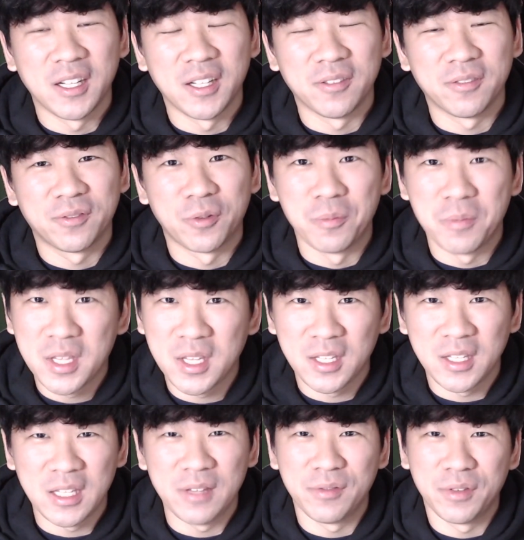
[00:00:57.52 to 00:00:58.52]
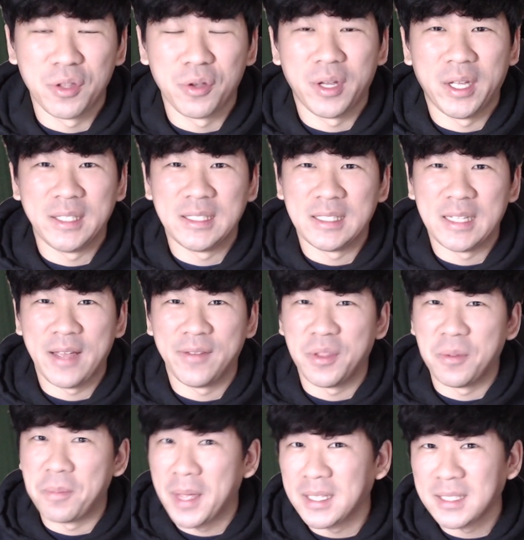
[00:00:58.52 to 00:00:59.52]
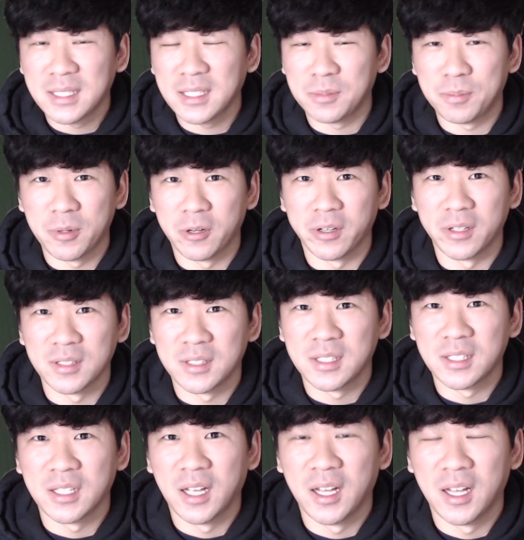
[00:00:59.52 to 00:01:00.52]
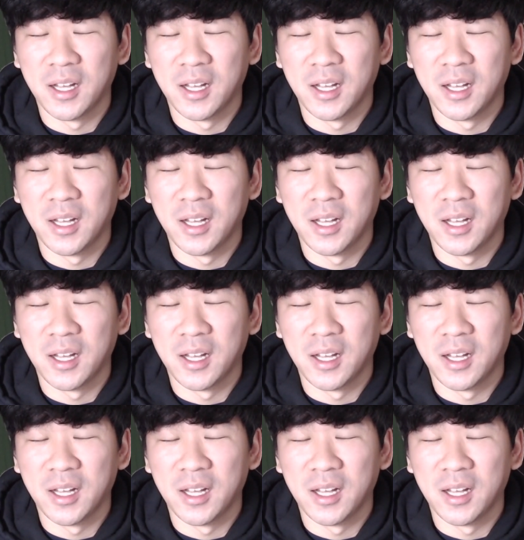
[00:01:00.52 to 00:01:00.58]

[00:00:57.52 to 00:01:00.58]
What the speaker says: For me, even though I didn't have the best experience